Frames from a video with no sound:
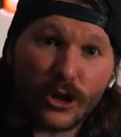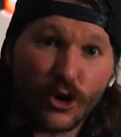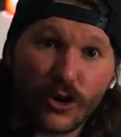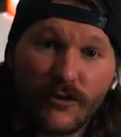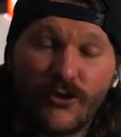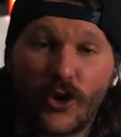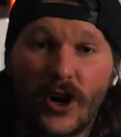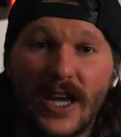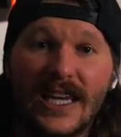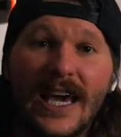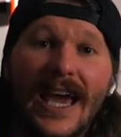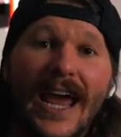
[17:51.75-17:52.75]
Look for
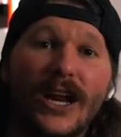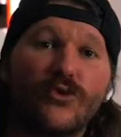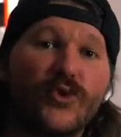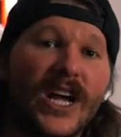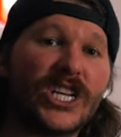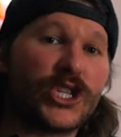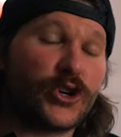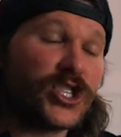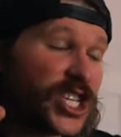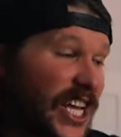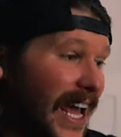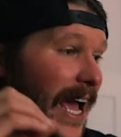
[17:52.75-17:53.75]
it and register.
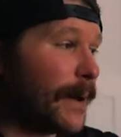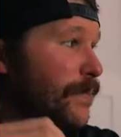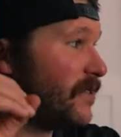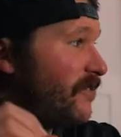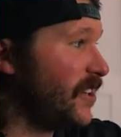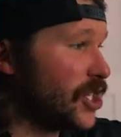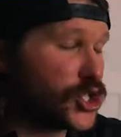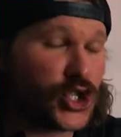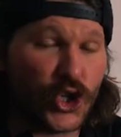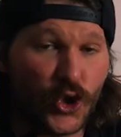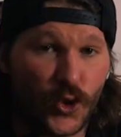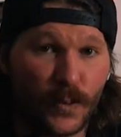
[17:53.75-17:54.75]
It's going to happen via
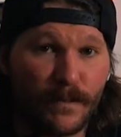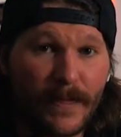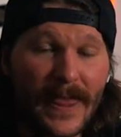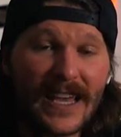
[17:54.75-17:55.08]
Zoom.